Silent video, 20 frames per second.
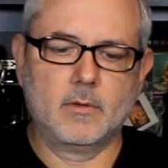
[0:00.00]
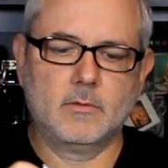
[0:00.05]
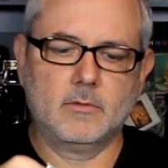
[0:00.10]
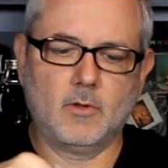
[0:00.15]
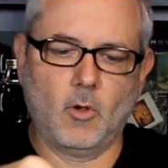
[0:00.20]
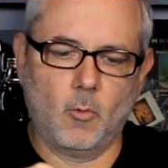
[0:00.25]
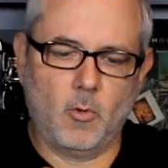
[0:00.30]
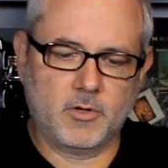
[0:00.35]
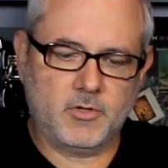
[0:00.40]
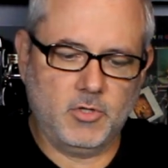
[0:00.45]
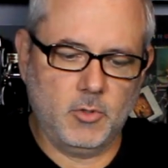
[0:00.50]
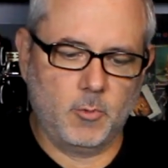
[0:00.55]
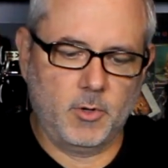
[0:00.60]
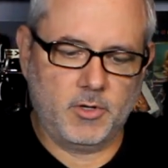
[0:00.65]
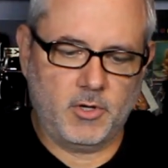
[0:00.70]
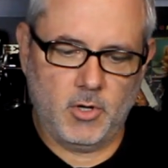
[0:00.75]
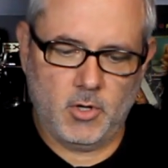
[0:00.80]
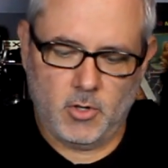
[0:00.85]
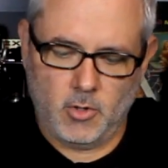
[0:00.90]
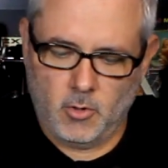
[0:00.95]
So what you
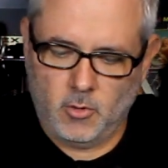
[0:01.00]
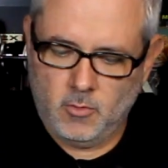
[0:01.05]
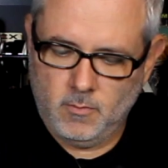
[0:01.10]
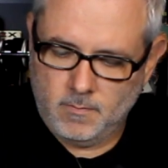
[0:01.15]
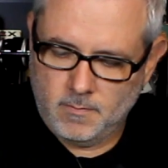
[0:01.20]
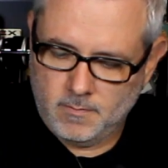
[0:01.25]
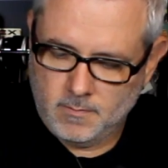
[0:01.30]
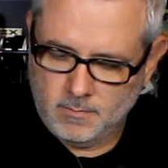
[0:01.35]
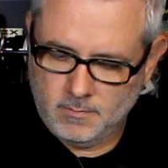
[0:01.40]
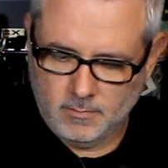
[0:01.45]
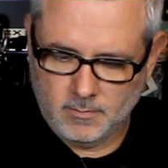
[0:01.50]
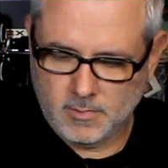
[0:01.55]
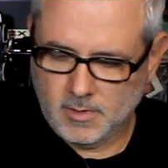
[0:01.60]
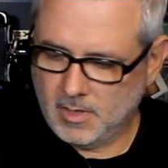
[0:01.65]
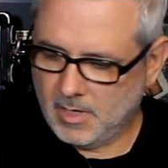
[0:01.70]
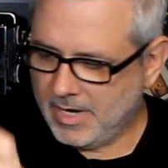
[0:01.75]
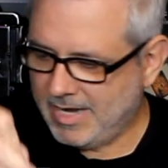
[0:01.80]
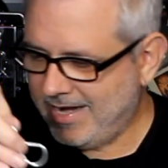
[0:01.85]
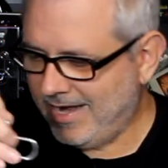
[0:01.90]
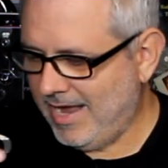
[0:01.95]
would do,
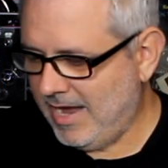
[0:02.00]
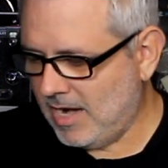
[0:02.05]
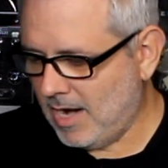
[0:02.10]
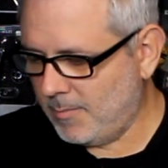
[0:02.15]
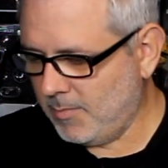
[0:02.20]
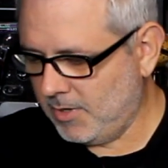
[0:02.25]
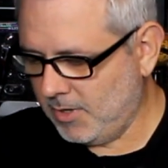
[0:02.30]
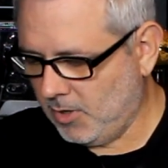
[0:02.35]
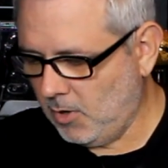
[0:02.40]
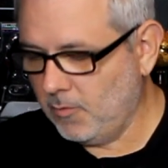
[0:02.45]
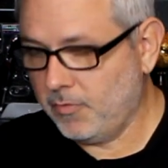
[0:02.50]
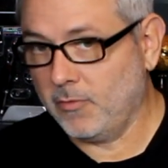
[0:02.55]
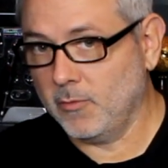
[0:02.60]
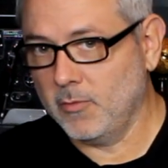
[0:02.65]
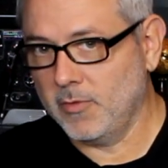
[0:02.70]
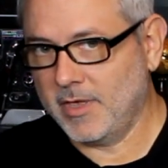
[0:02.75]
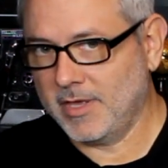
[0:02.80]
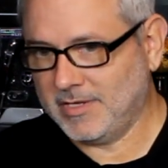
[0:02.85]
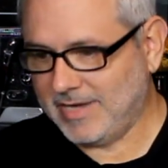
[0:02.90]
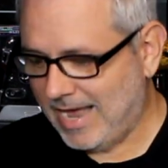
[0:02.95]
and again, I'm going to go
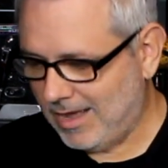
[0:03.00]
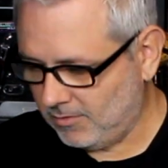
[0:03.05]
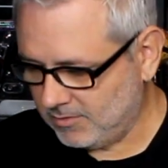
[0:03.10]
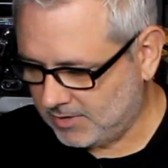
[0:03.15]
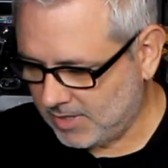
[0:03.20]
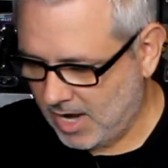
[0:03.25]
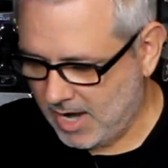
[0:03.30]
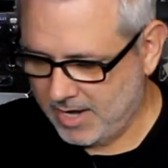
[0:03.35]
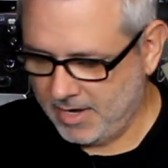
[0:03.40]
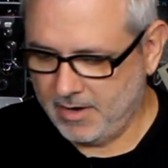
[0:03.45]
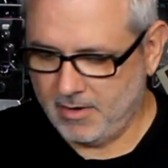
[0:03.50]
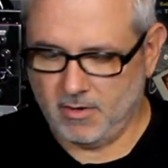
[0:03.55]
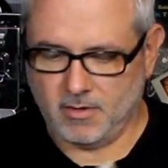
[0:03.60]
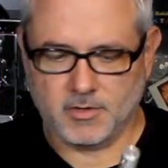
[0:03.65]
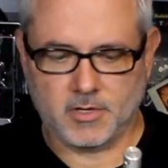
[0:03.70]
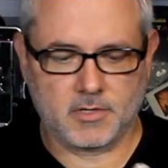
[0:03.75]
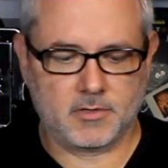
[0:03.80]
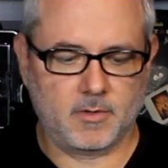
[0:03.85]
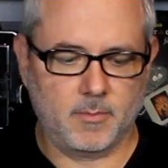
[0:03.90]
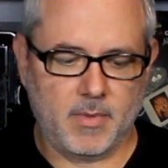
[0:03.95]
through this outside here
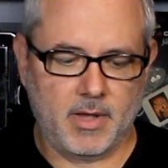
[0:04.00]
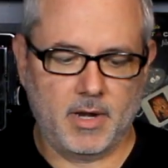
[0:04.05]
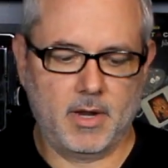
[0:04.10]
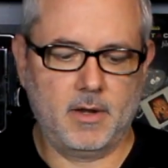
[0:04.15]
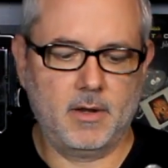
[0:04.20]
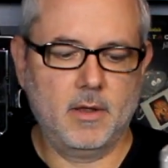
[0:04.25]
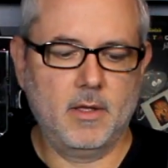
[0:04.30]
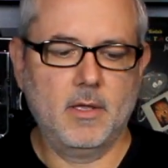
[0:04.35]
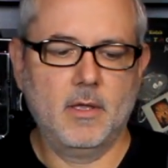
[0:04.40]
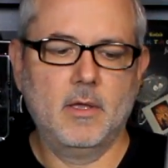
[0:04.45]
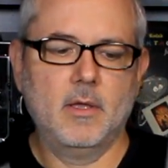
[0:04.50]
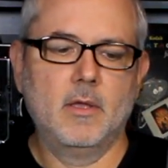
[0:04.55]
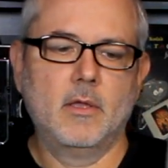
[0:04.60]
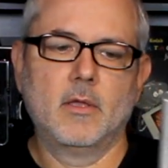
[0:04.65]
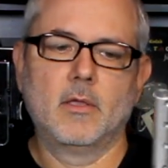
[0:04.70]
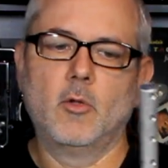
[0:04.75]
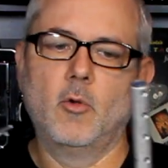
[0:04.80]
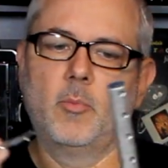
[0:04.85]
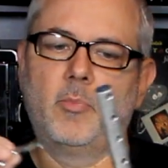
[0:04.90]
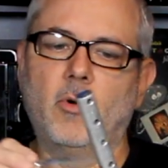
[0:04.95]
in just a minute.
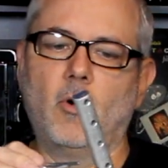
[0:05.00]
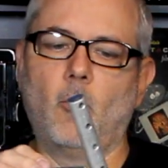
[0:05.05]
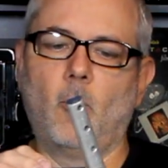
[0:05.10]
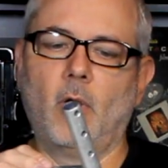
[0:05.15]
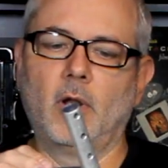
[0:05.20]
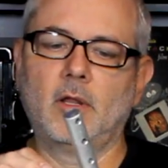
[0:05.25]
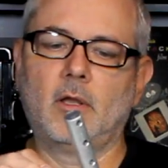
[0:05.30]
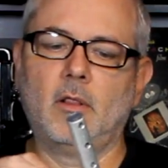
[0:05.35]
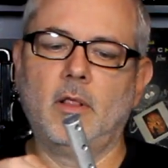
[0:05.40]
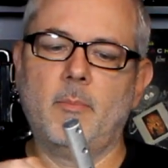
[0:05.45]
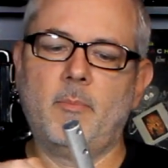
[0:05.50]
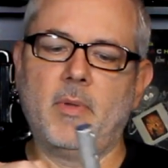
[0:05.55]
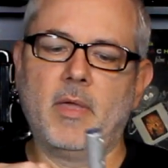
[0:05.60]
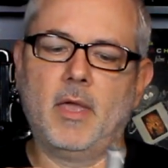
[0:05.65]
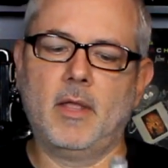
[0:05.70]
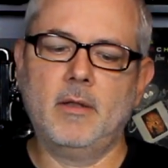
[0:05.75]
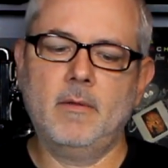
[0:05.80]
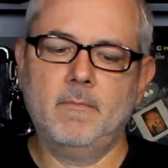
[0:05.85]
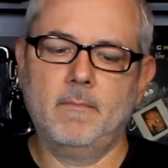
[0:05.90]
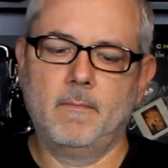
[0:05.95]
You would put one clip
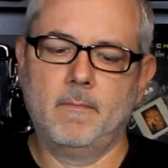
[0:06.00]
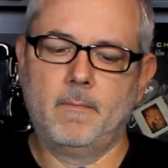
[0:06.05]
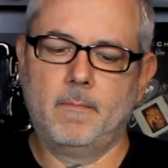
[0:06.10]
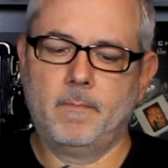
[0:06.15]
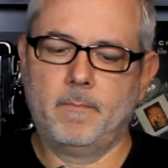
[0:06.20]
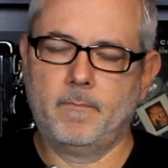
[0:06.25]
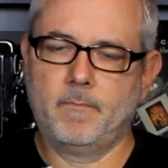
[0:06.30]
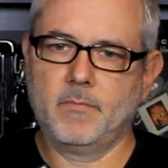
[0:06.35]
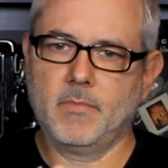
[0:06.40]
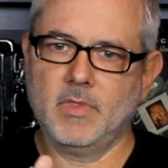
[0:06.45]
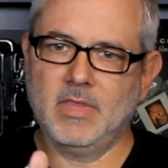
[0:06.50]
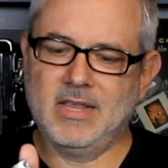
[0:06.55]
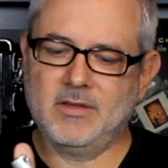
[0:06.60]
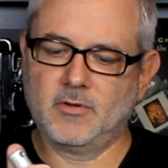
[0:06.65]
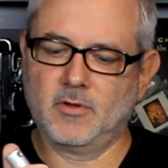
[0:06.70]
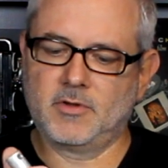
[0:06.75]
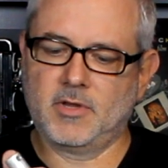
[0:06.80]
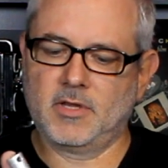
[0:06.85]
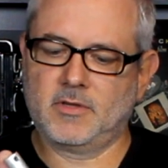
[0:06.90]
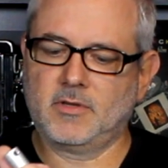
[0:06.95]
in. These
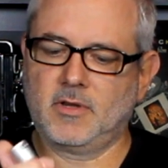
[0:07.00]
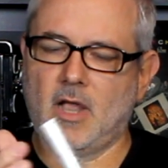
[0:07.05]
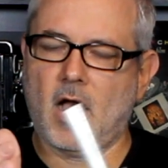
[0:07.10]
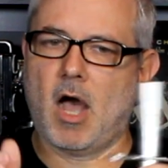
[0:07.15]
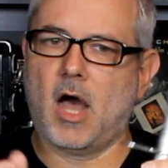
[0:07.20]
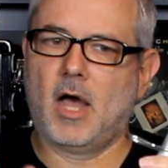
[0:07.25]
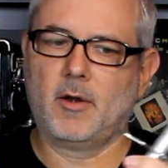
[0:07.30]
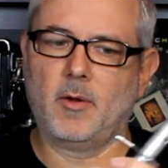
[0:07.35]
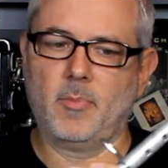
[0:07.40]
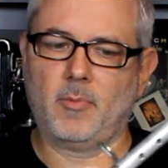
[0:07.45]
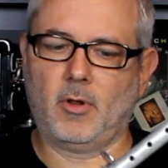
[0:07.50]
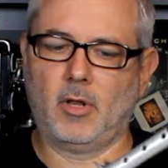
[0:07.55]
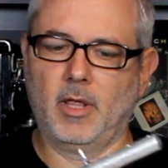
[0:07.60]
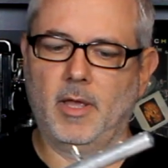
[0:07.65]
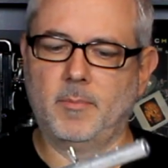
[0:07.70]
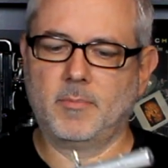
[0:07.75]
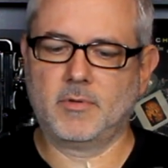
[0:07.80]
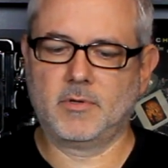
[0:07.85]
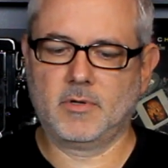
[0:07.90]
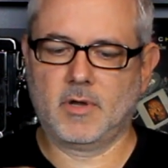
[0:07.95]
are just cotter
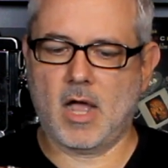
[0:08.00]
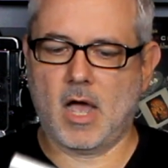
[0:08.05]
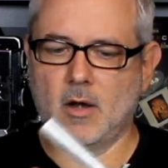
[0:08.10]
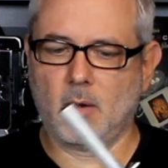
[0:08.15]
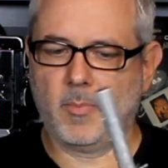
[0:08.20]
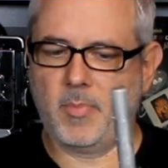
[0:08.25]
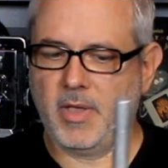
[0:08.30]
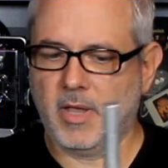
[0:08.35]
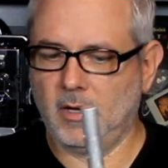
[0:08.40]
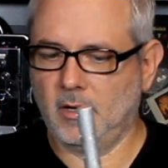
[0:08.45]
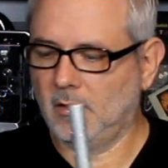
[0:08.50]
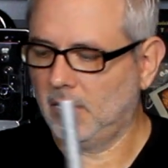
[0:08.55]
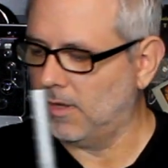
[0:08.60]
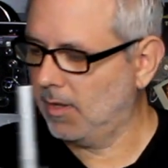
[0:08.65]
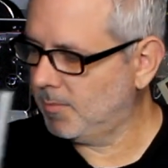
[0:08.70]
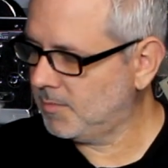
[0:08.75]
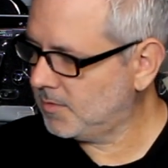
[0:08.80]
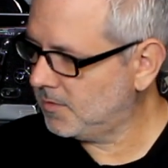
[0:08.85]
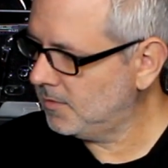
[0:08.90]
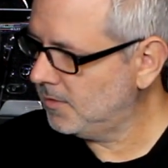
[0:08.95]
clips, cotter pin
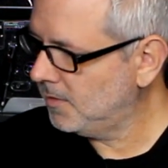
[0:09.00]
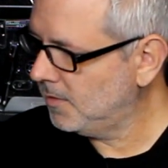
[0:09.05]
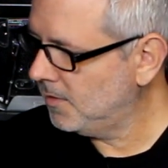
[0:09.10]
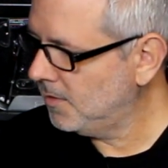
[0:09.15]
clips.